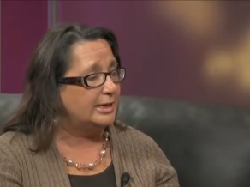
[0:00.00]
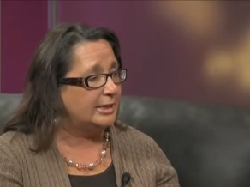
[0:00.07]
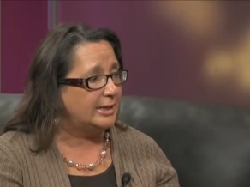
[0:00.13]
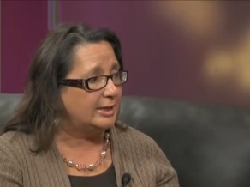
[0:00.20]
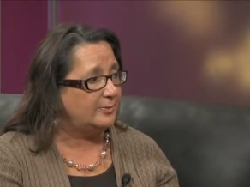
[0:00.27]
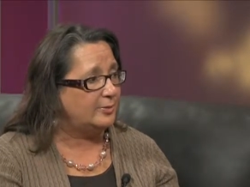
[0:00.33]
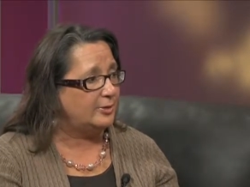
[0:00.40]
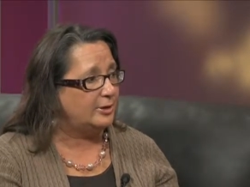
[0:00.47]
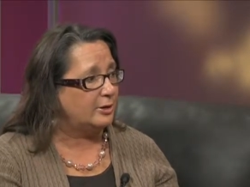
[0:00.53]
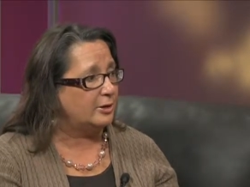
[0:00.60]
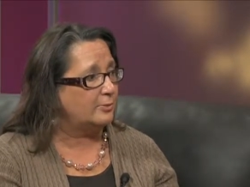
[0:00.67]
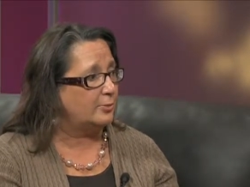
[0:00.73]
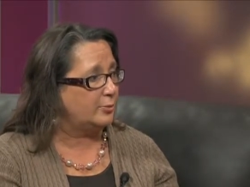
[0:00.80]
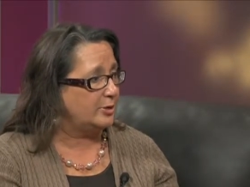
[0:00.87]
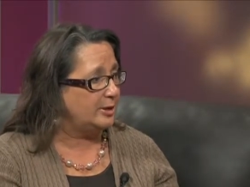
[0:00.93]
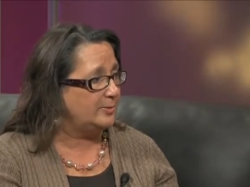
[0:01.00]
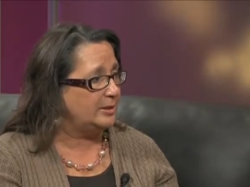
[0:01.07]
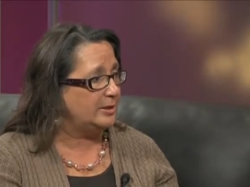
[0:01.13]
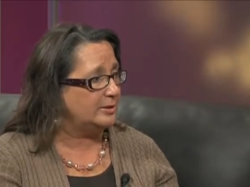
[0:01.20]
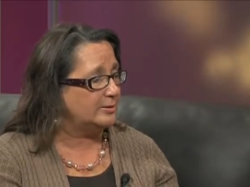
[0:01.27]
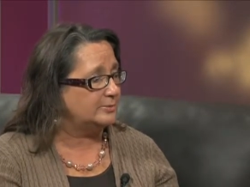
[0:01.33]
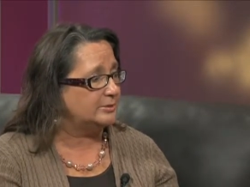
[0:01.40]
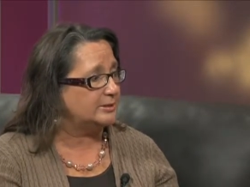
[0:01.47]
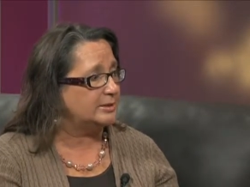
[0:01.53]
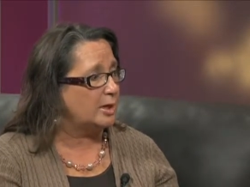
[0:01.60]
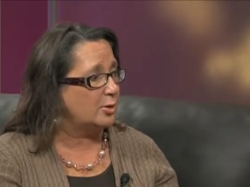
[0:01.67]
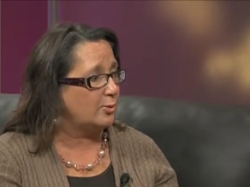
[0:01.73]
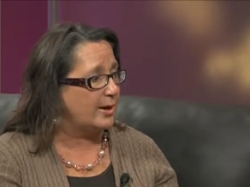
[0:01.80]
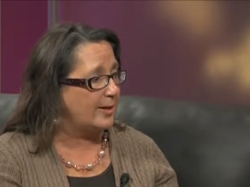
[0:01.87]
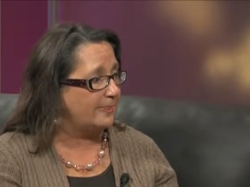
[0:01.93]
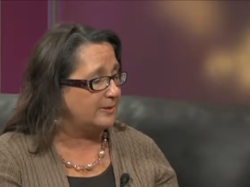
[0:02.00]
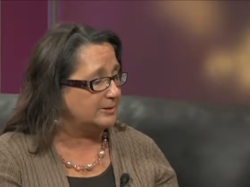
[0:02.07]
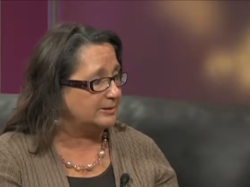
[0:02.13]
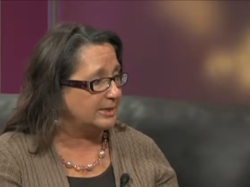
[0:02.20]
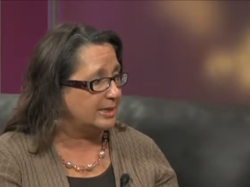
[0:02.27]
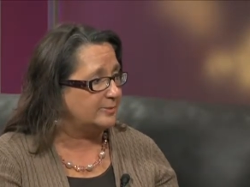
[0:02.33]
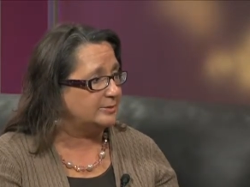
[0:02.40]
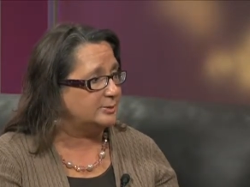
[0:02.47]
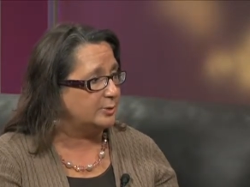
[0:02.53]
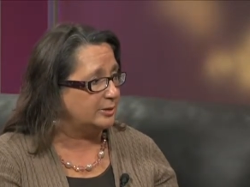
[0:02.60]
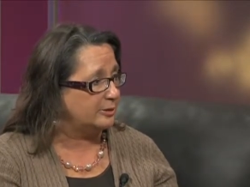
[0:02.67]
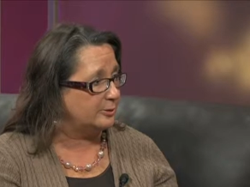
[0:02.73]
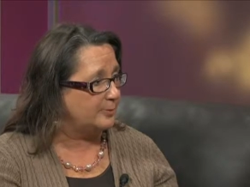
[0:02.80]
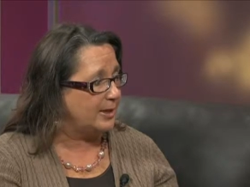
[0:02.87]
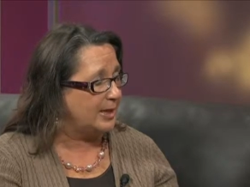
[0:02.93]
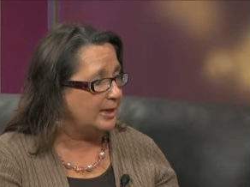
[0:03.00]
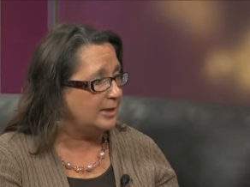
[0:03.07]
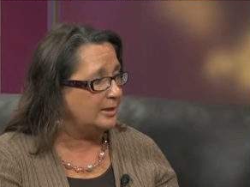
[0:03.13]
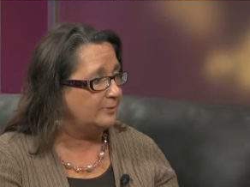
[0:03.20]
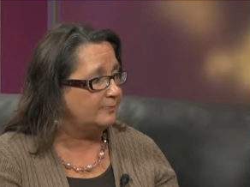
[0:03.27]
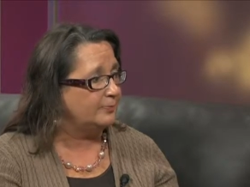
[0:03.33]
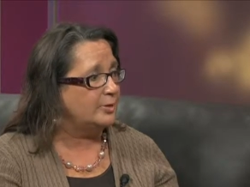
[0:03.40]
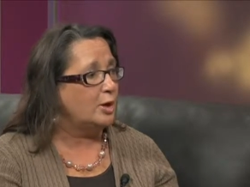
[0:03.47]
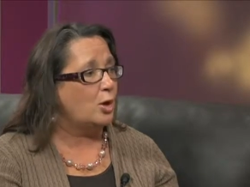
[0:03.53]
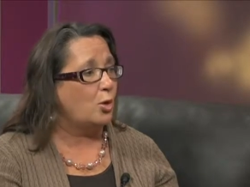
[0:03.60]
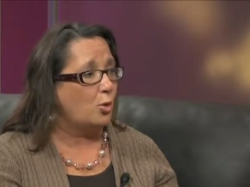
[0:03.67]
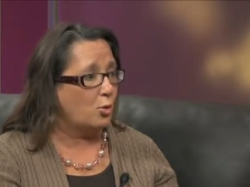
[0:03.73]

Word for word: keep their premiums around the same as what they're paying mm-hmm.